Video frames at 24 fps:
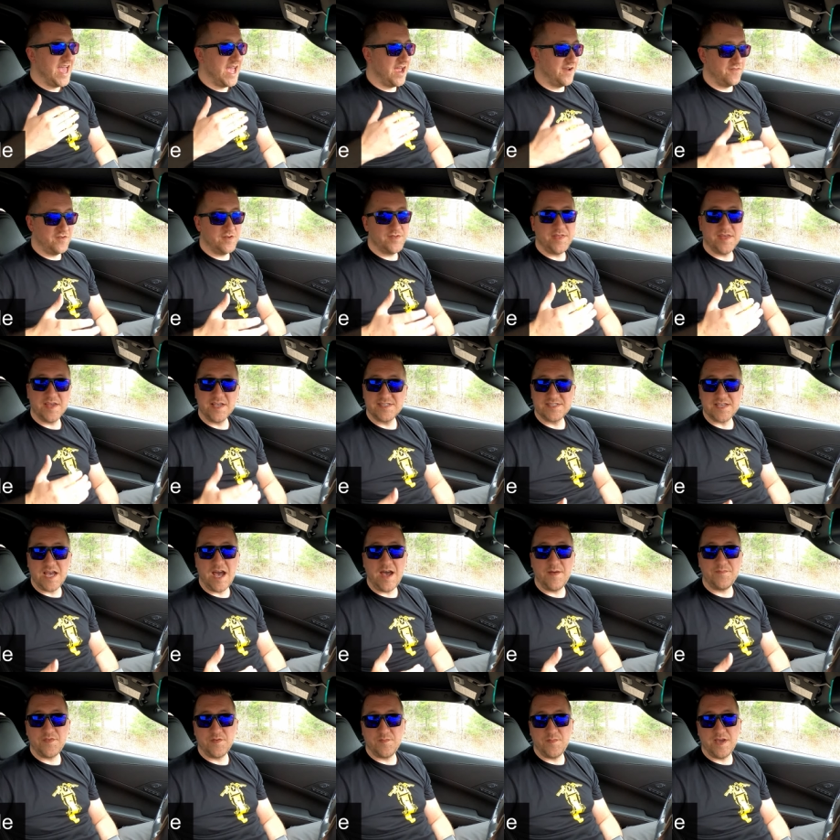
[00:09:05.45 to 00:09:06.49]
Everything is
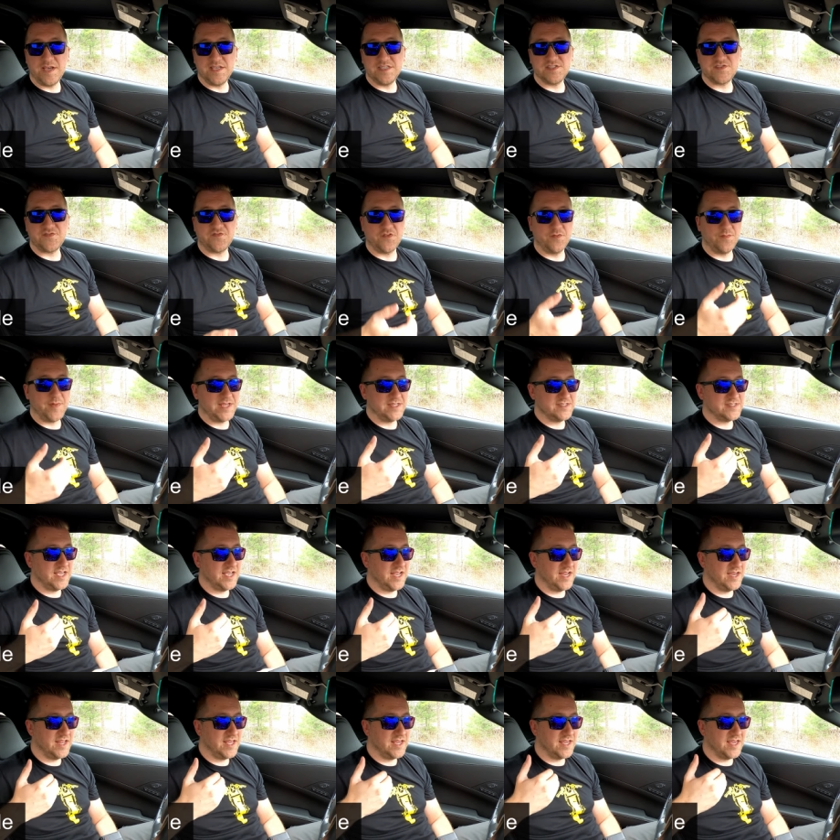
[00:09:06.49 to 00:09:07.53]
optimized for
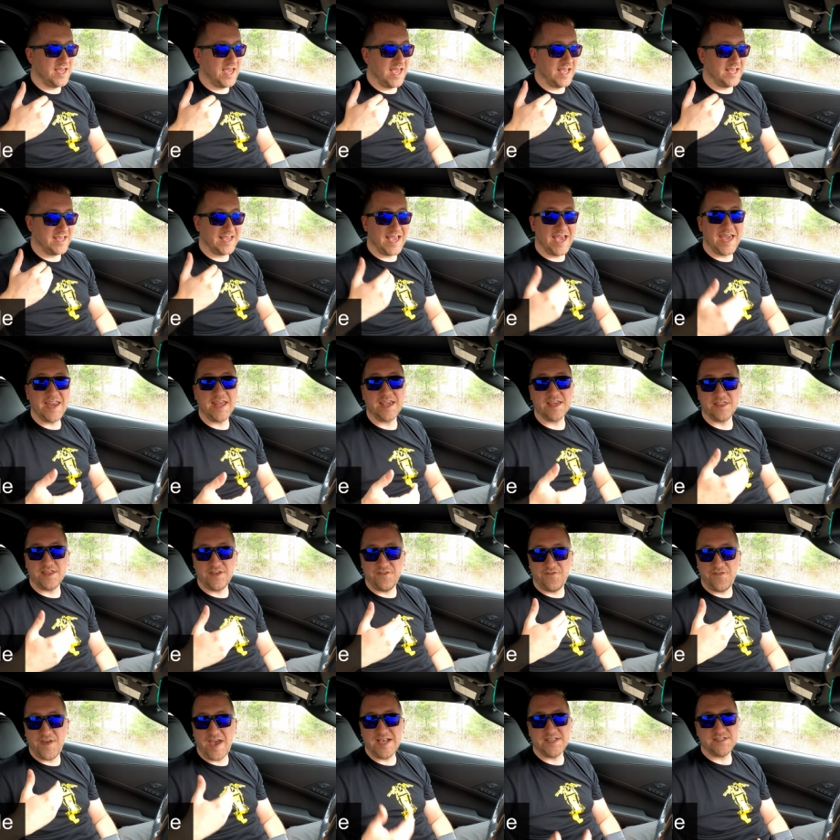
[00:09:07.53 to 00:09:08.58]
maintaining and getting
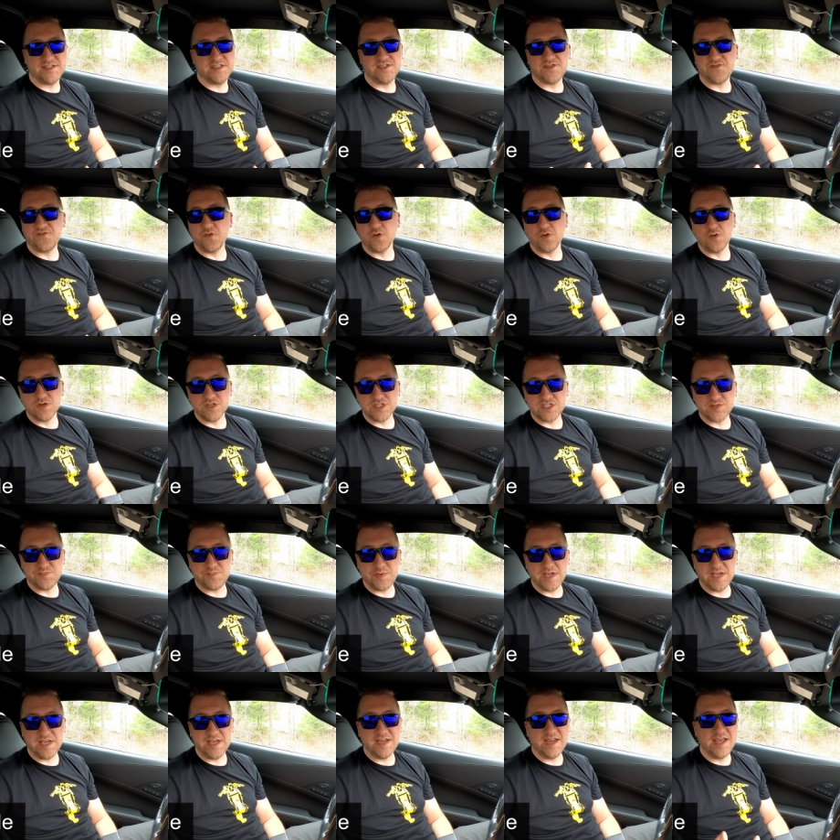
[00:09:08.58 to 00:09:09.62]
the fastest forward
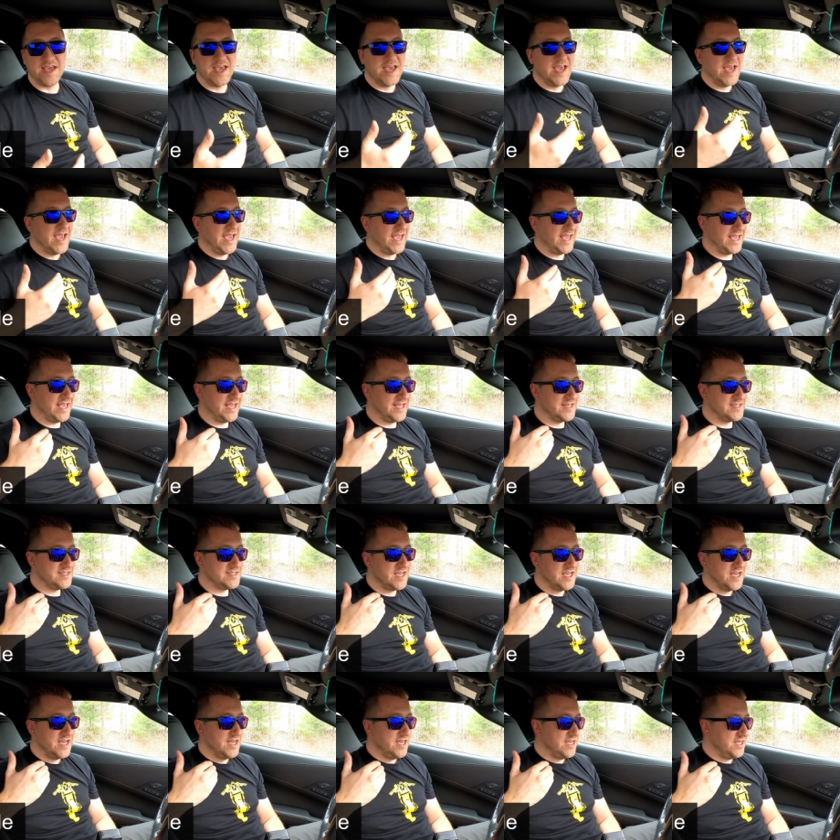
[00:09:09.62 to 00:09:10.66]
speed and
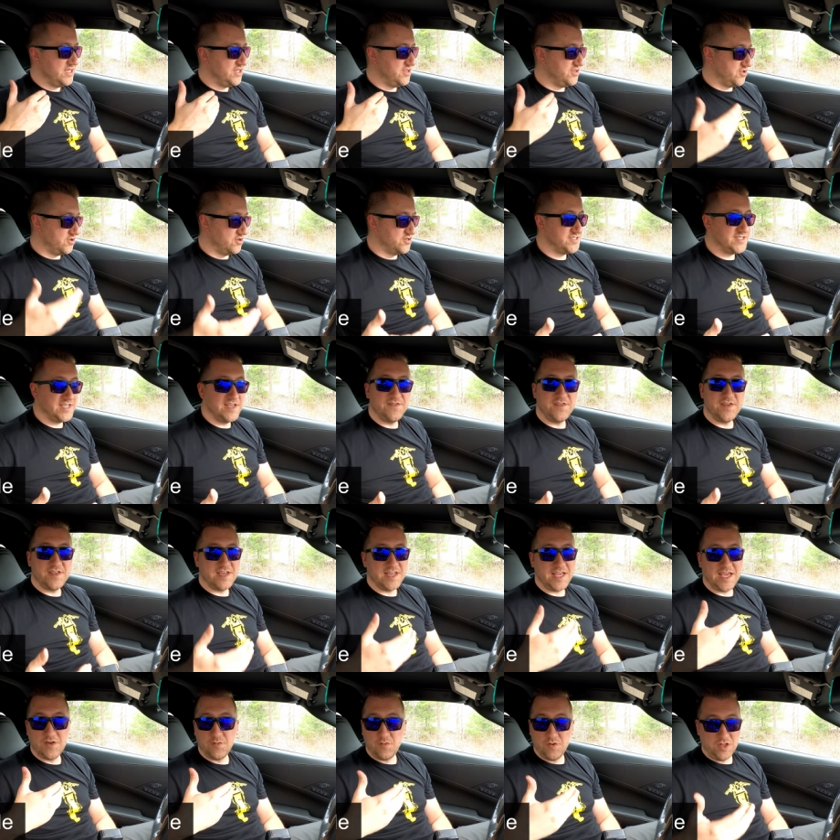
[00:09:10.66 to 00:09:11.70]
there's
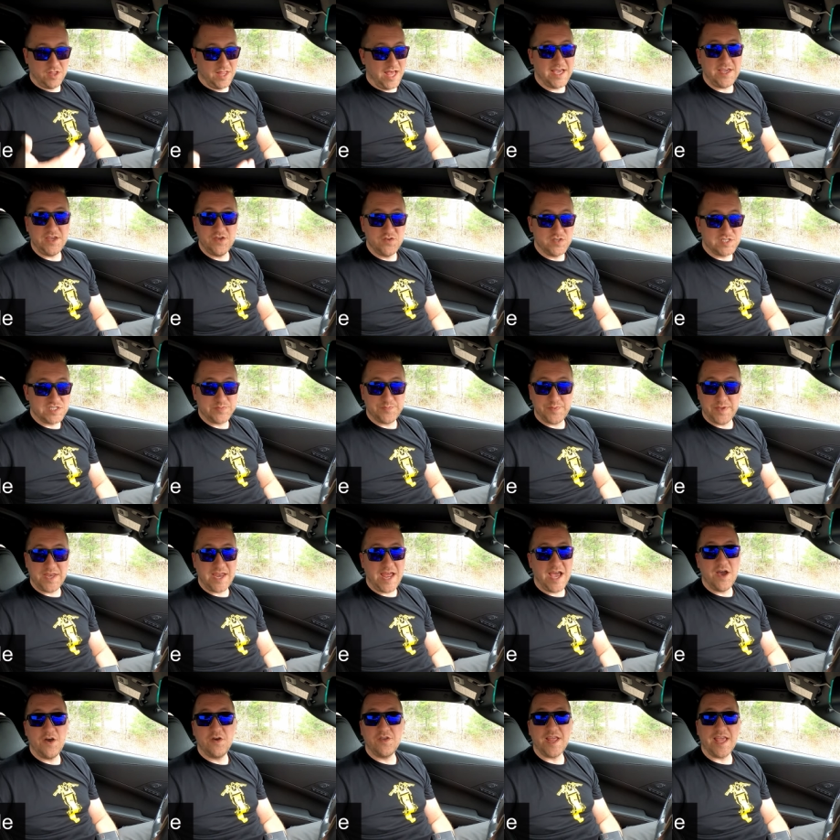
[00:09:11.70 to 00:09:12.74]
even, it will let you spin
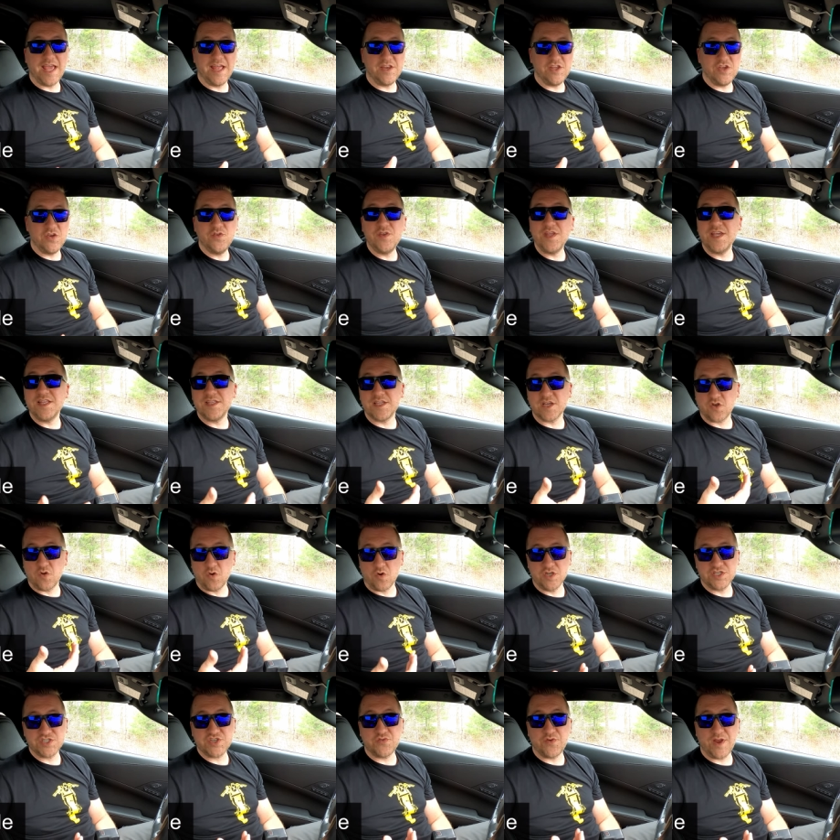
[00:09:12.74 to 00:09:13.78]
out and you need to
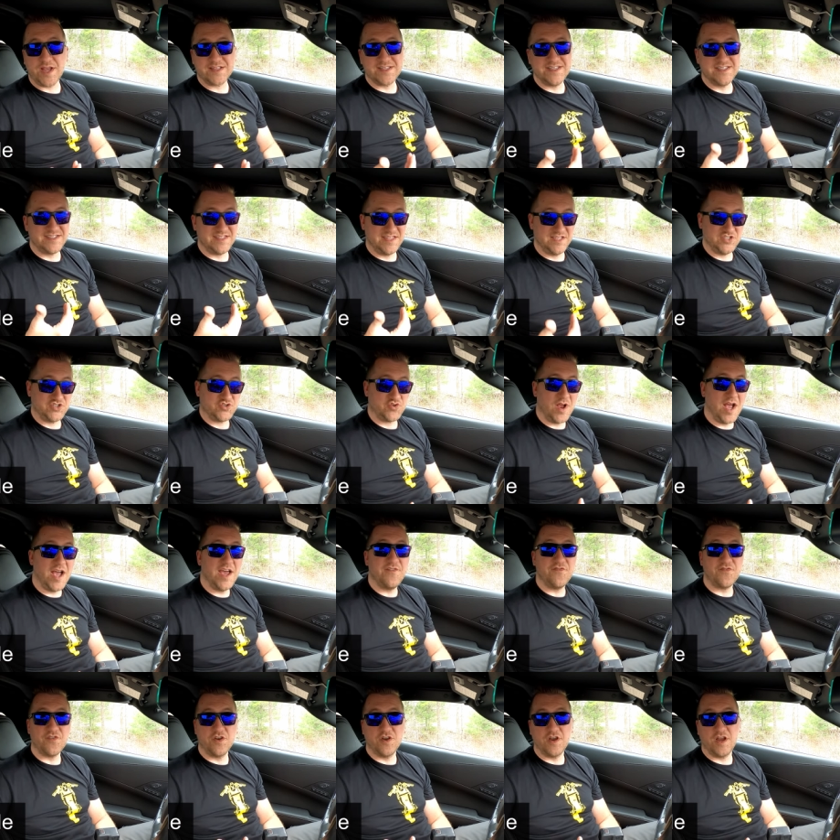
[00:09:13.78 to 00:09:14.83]
course correct as the
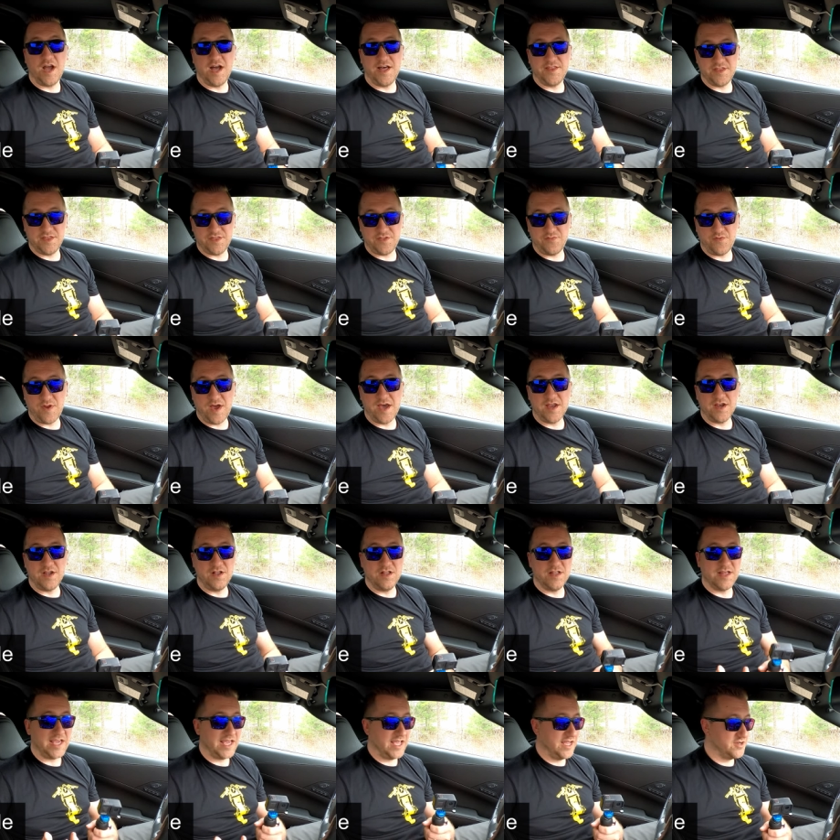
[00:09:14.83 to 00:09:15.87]
driver on the
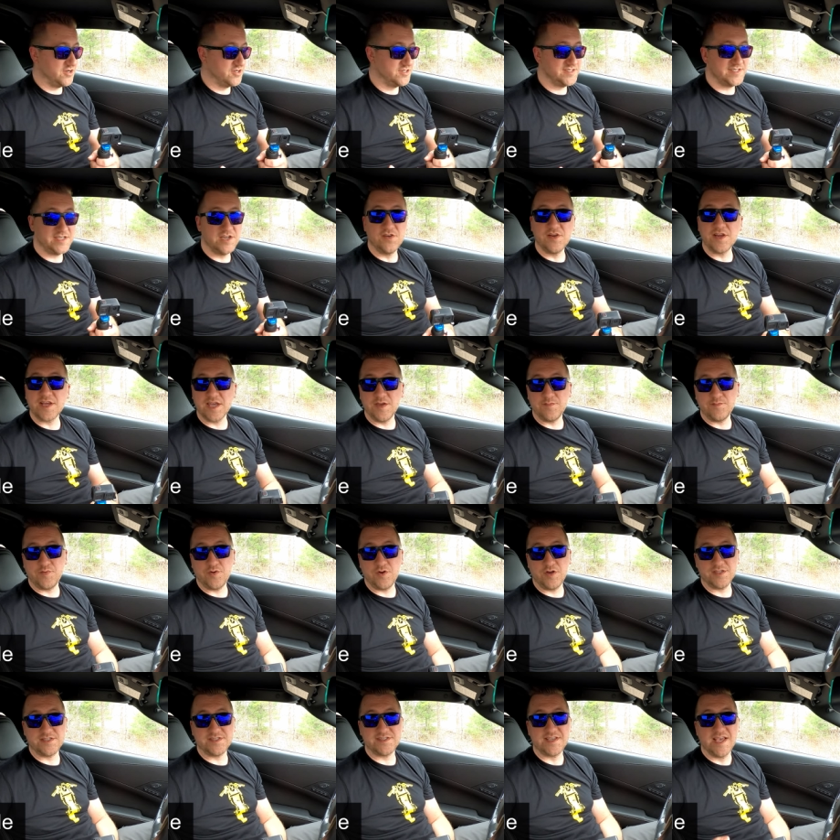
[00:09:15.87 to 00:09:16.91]
throttle and your steering
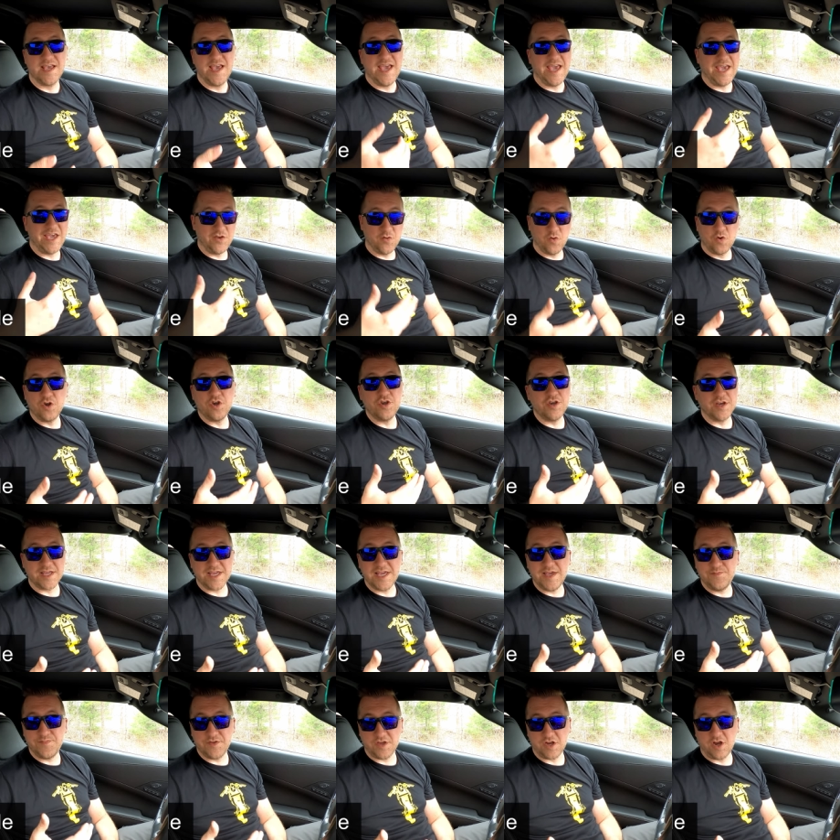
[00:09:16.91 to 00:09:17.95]
inputs in order to
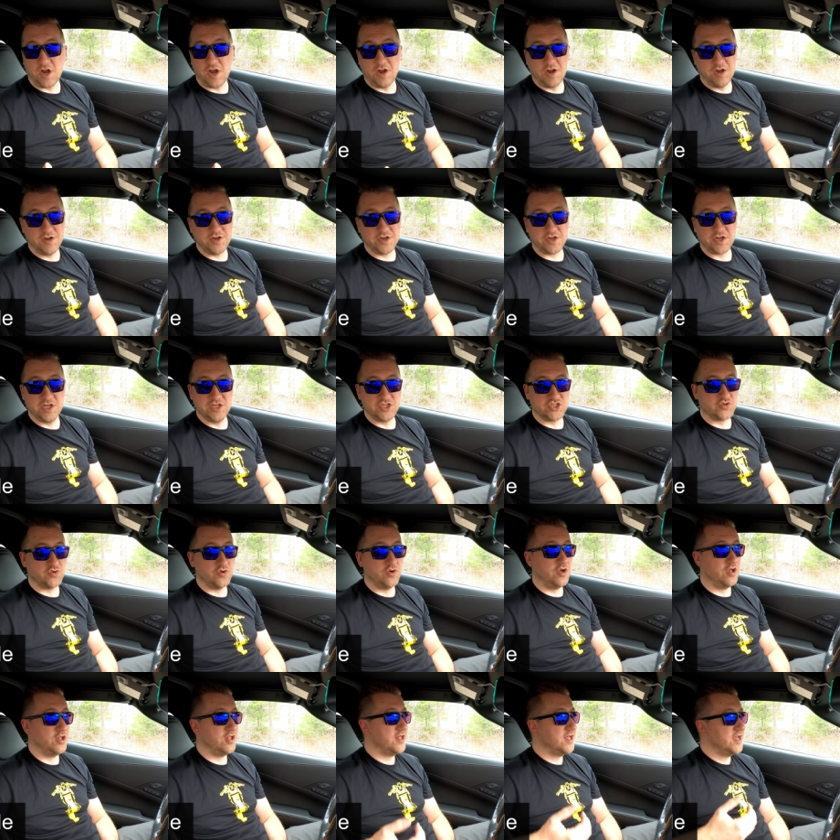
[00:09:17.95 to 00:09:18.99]
keep the car under
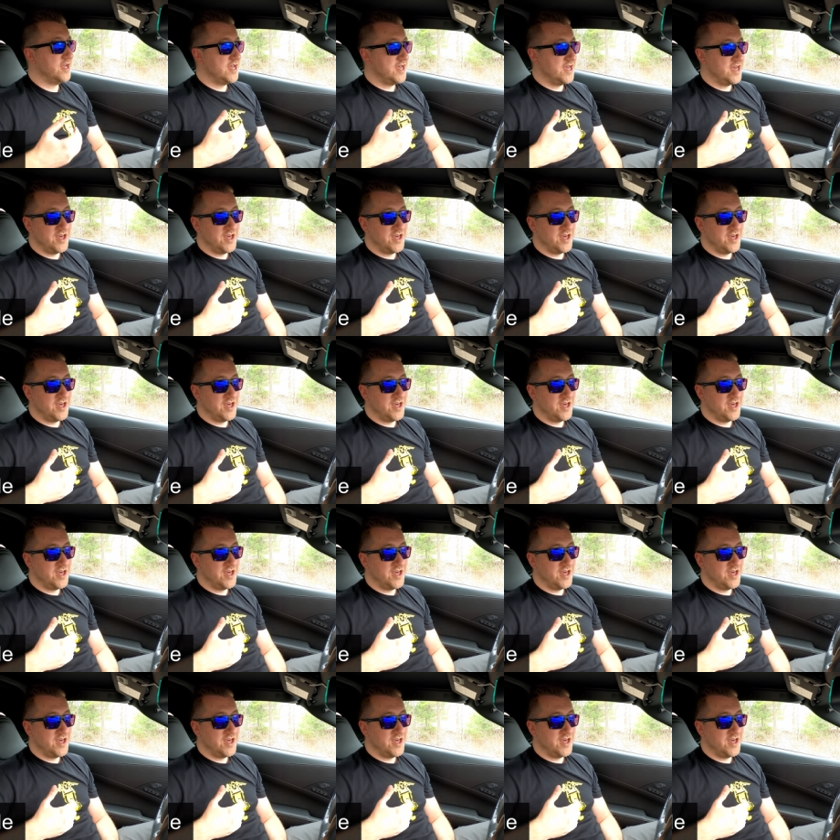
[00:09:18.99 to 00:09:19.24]
control.